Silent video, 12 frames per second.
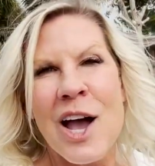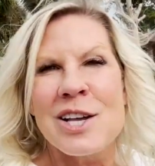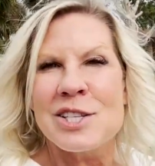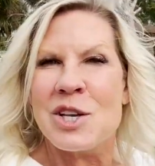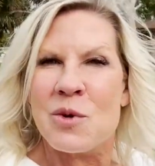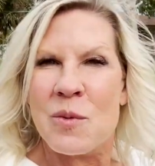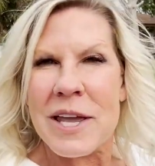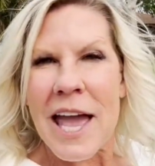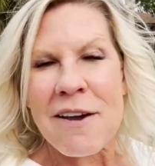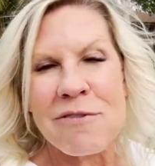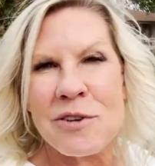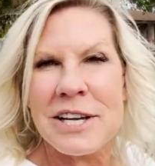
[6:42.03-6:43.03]
So we
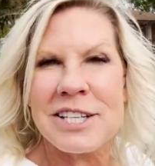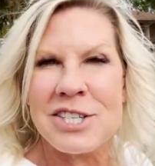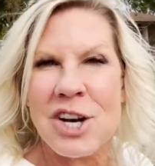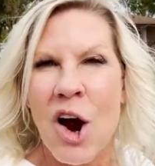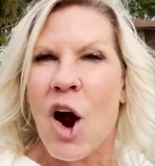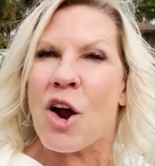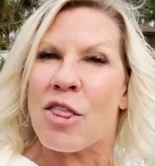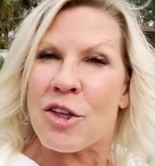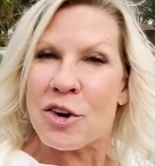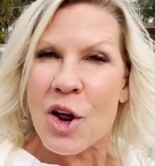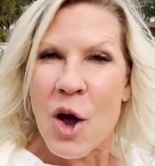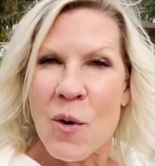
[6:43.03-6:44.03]
have reached our
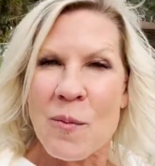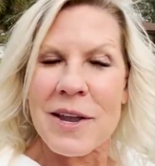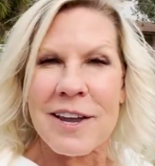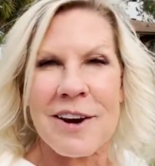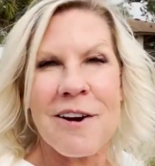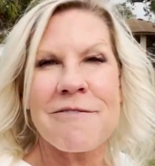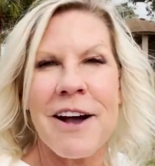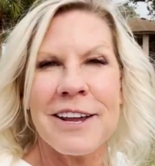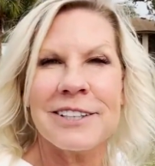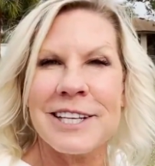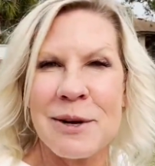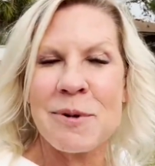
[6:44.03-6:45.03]
3rd home in our
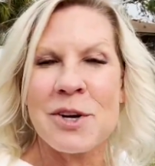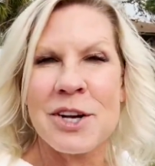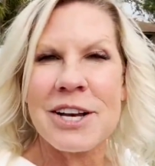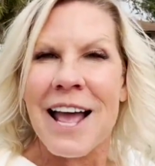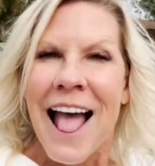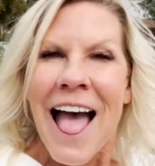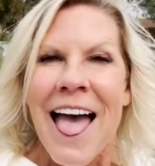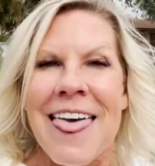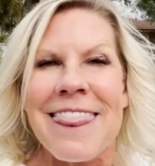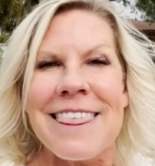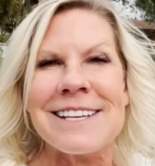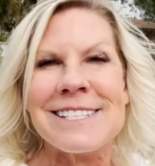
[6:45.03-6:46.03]
final neighborhood.
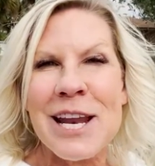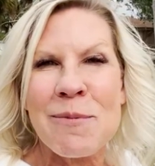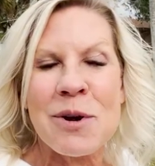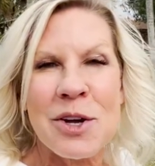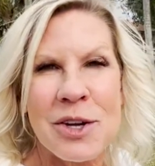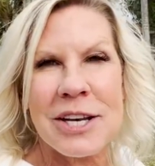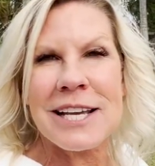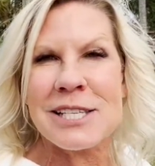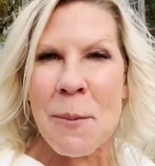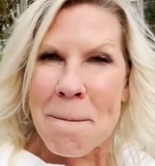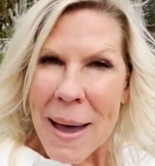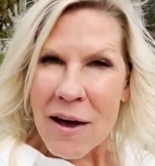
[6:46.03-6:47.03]
This neighborhood is
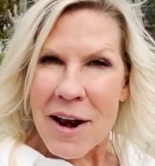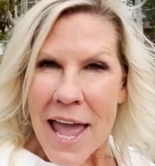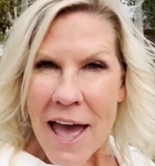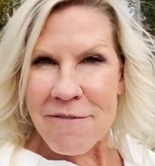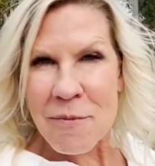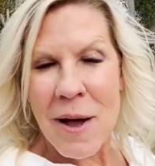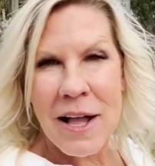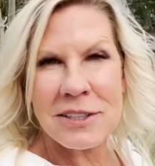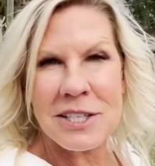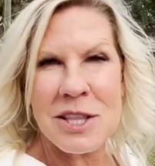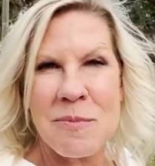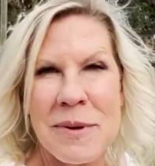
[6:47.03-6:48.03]
about a half a mile
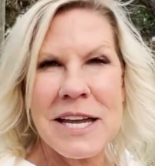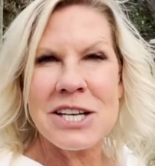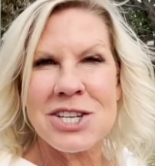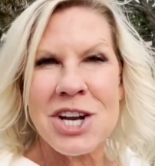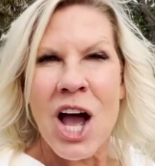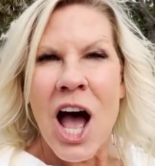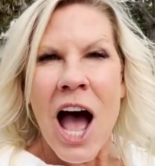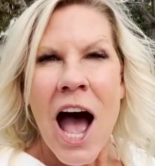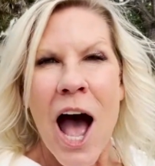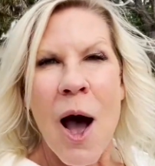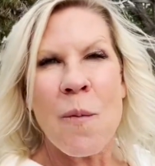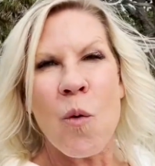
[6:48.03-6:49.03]
to the beach.
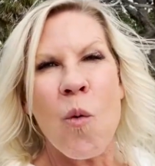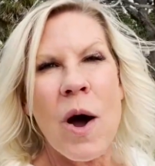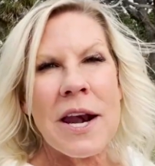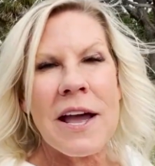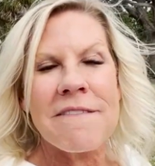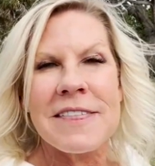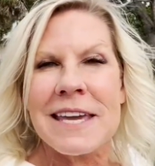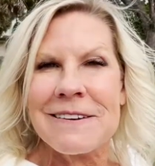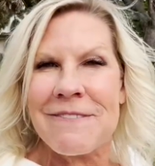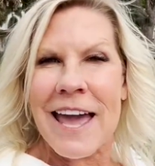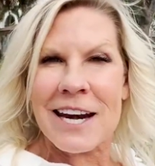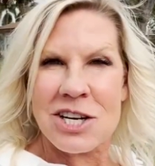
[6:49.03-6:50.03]
One of the
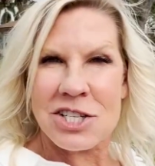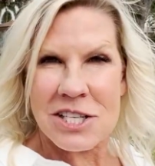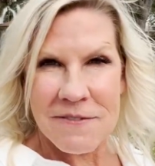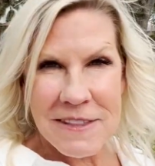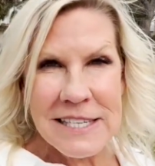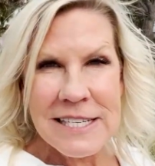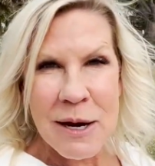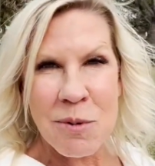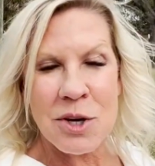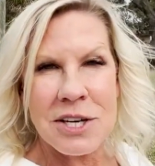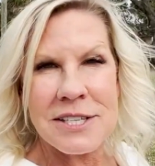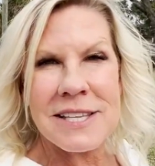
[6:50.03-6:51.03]
advantages of this
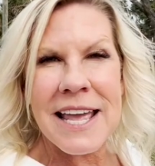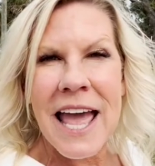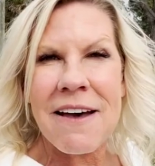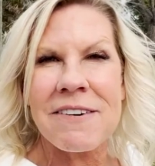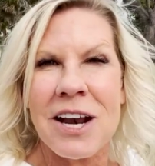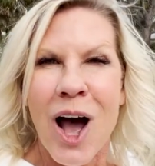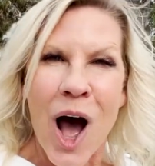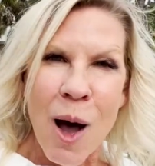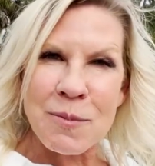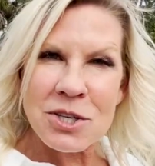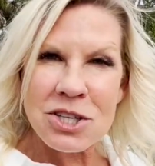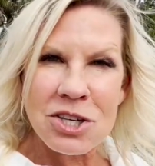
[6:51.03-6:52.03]
neighborhood is they have an
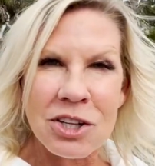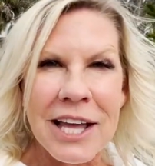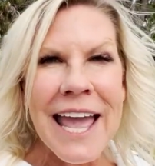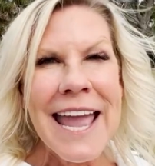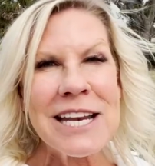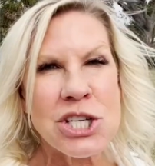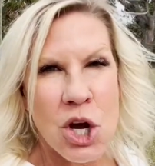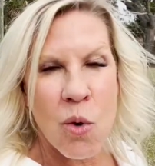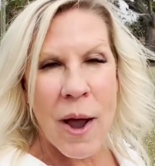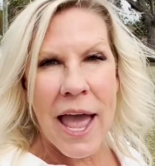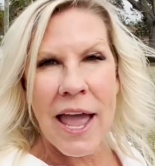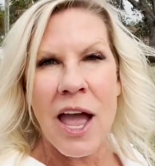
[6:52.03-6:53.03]
optional
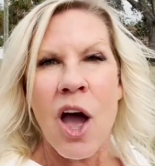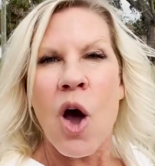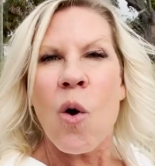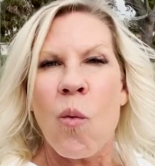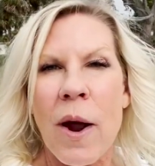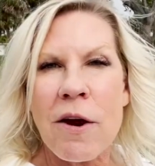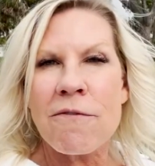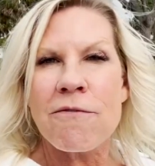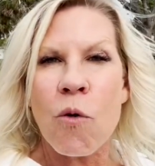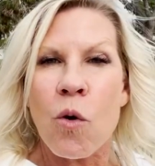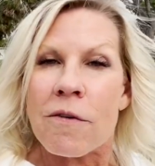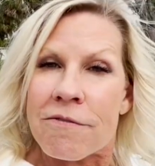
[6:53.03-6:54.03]
HOA where
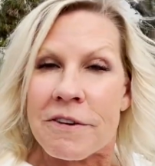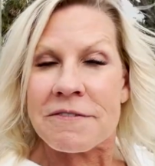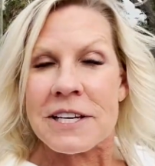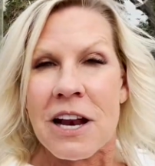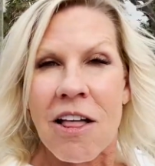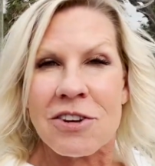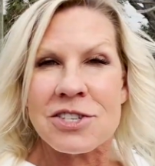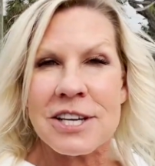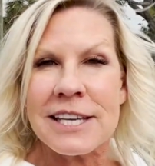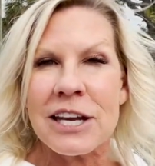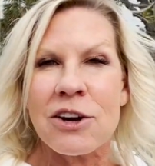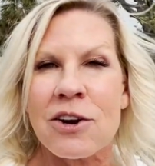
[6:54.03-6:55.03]
for $50 a
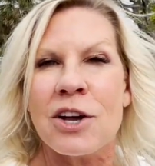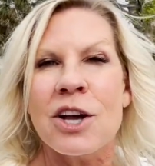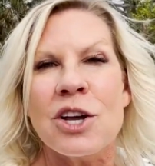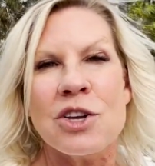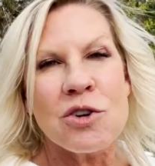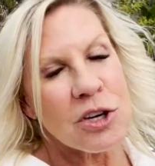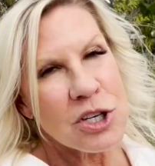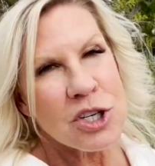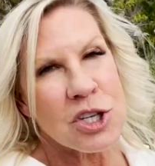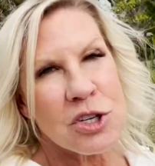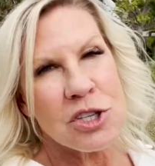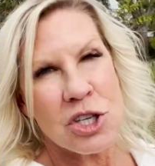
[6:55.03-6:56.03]
year you can
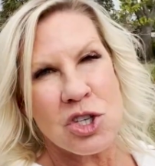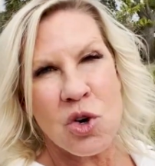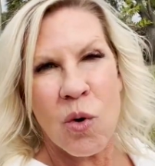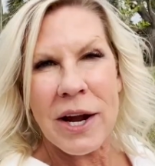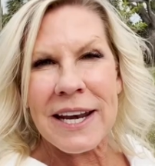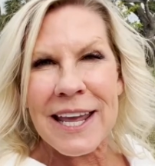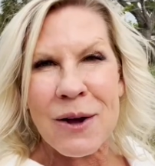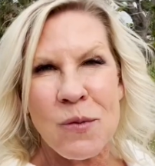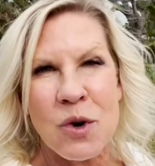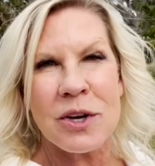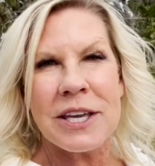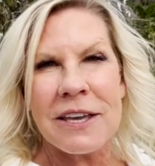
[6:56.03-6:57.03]
choose to join. It
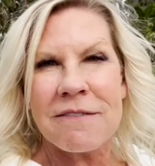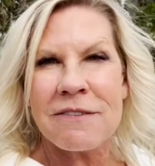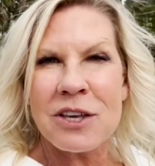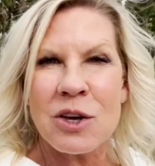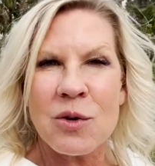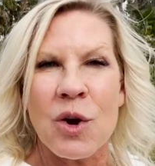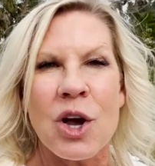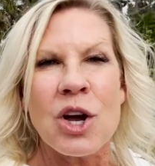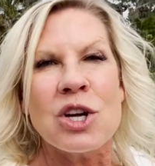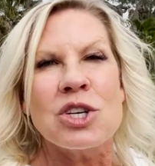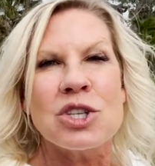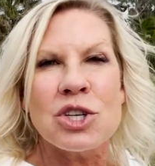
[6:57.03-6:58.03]
will give you
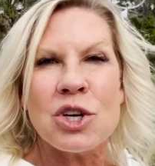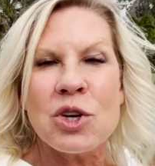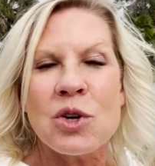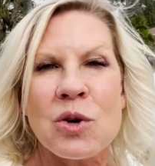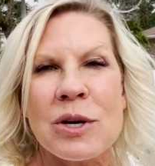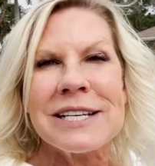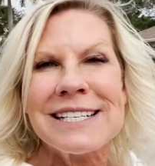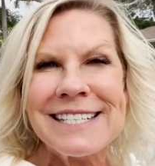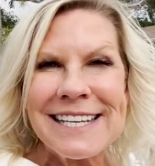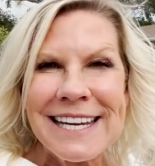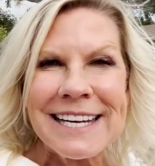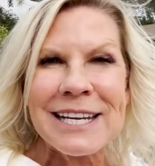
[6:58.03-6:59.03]
2
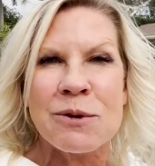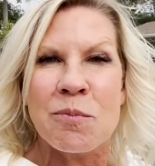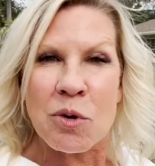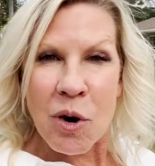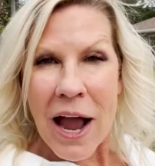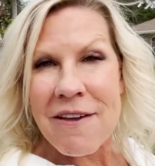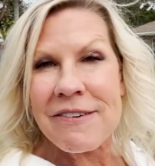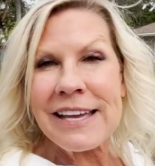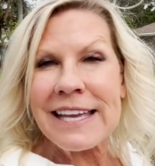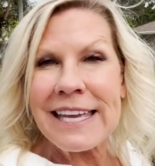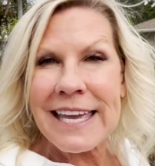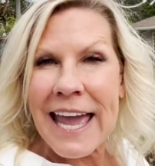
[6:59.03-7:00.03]
deeded private
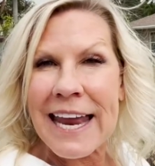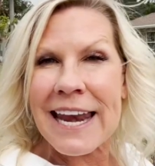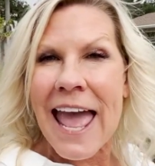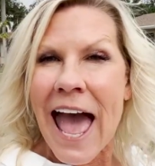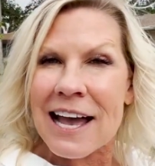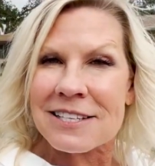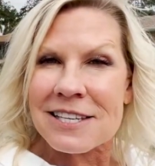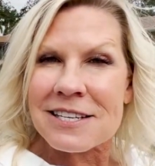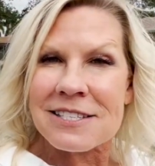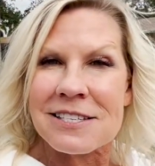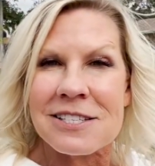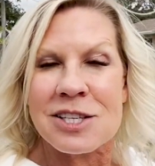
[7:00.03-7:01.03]
gate
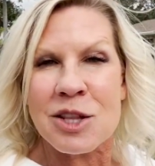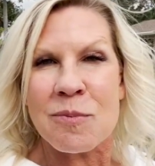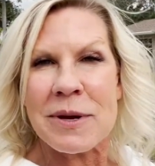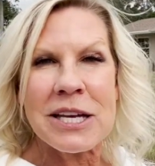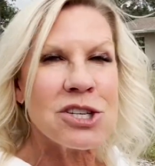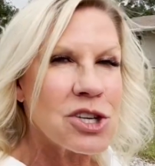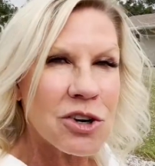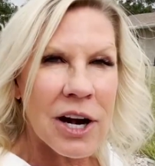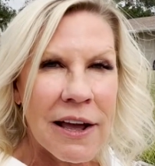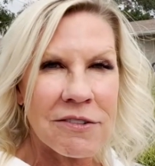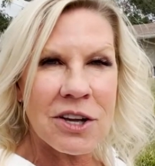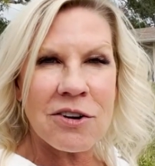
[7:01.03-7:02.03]
accesses to the beach. You don't
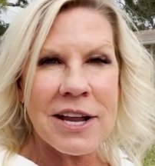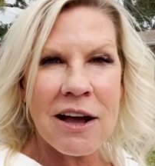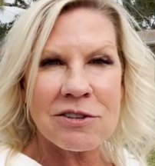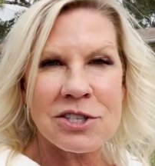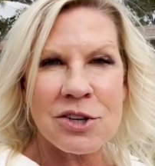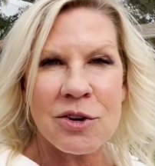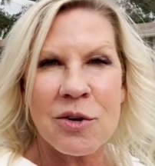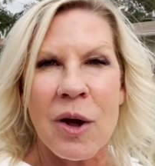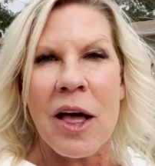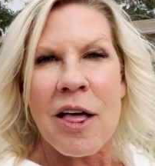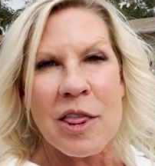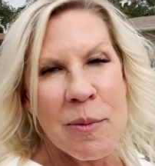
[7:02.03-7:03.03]
to go down to
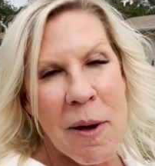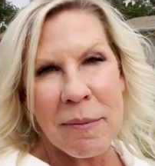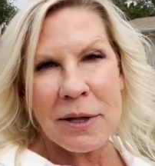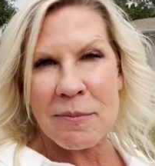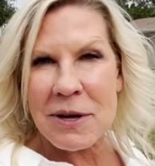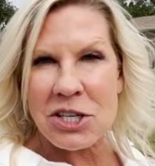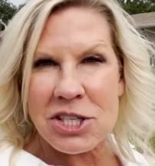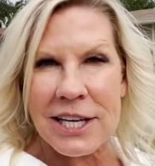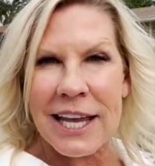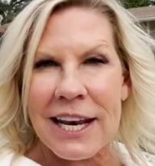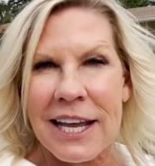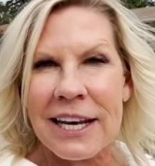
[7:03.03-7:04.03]
the public beach to
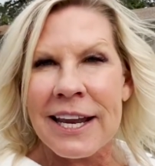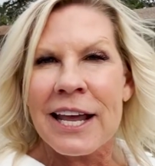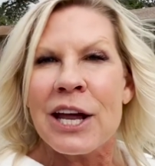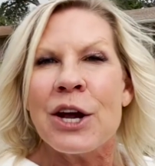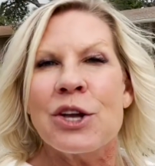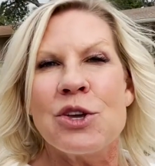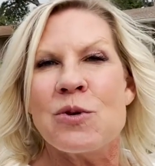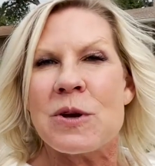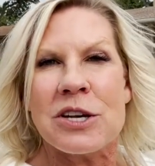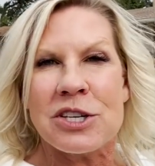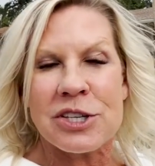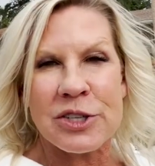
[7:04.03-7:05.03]
get in. You
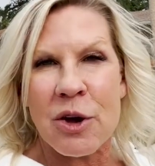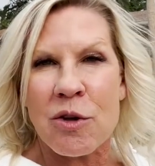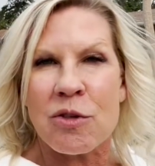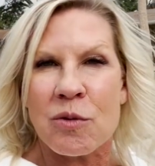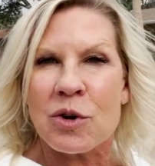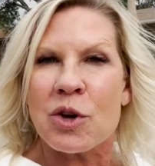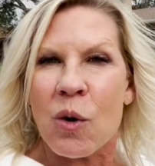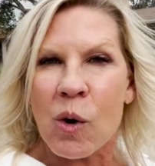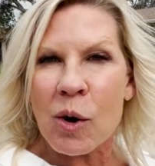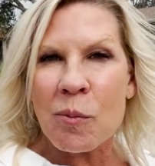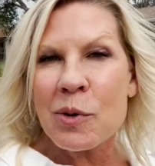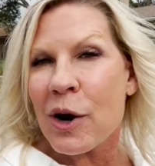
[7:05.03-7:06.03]
can just go through
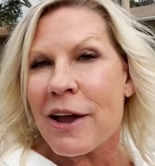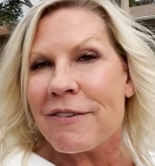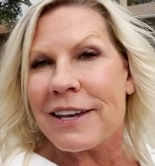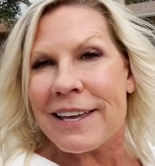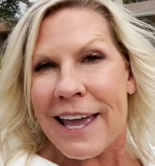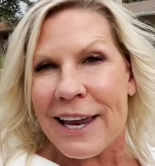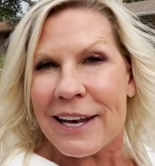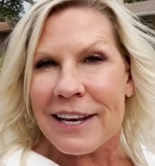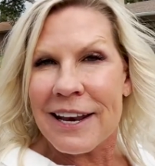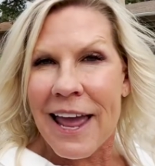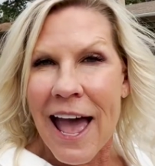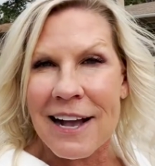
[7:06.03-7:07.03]
your private
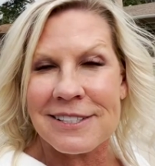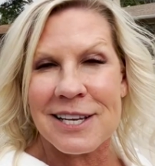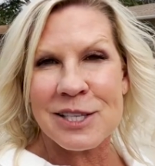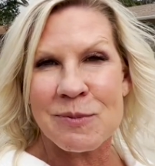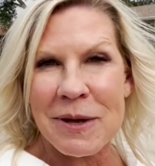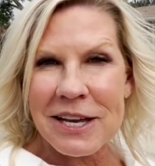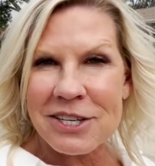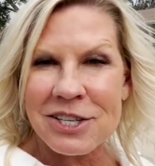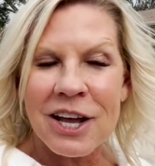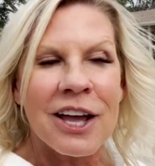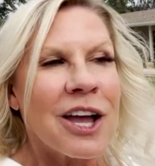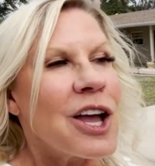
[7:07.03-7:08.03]
gated access beach.
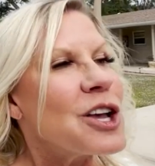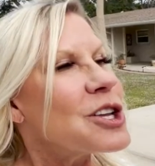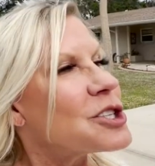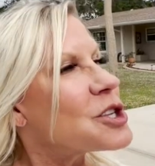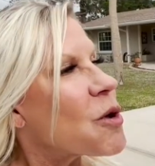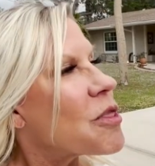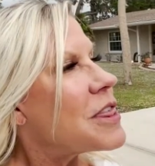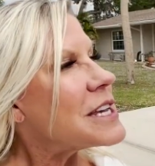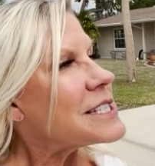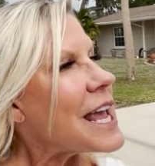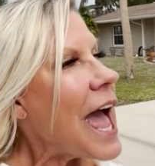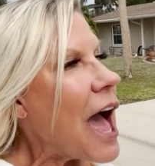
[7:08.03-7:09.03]
So
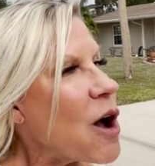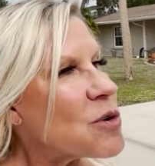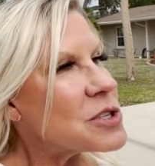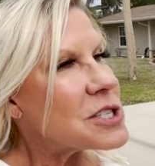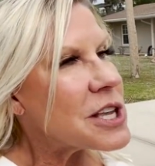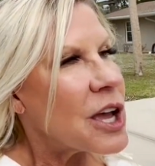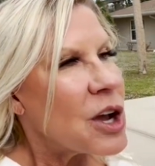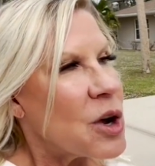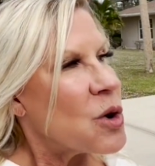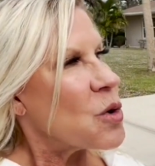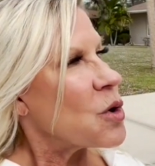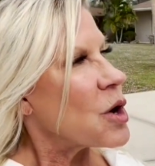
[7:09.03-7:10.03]
this house
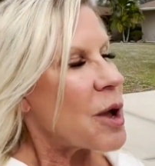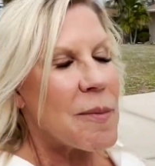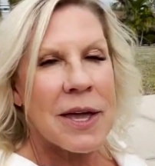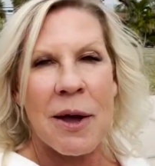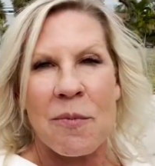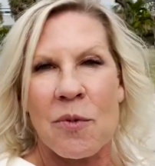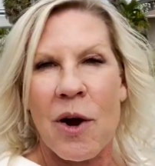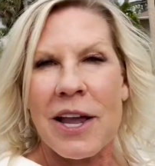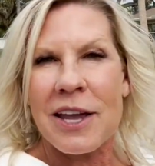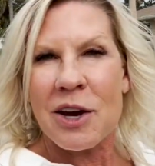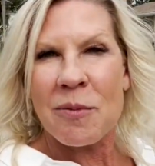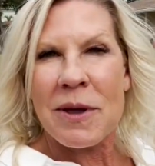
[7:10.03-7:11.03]
coming up right
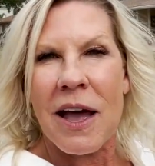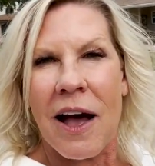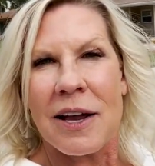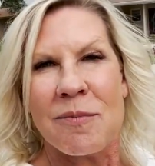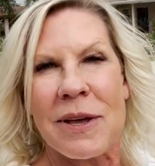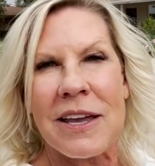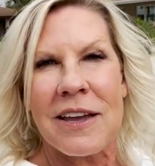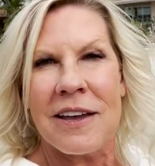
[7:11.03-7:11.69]
here behind me